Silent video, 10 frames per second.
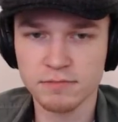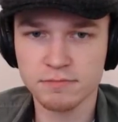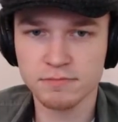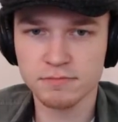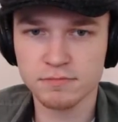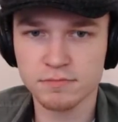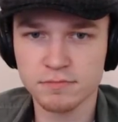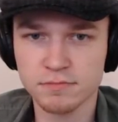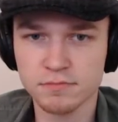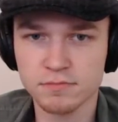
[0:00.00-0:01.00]

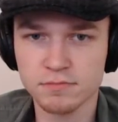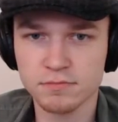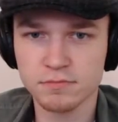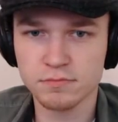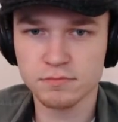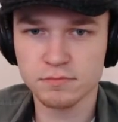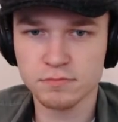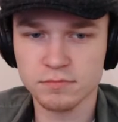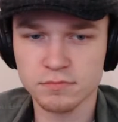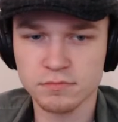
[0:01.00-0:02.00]

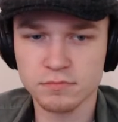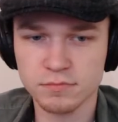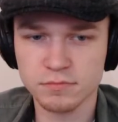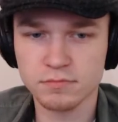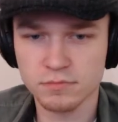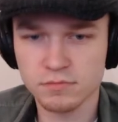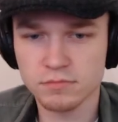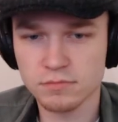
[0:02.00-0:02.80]
[no speech]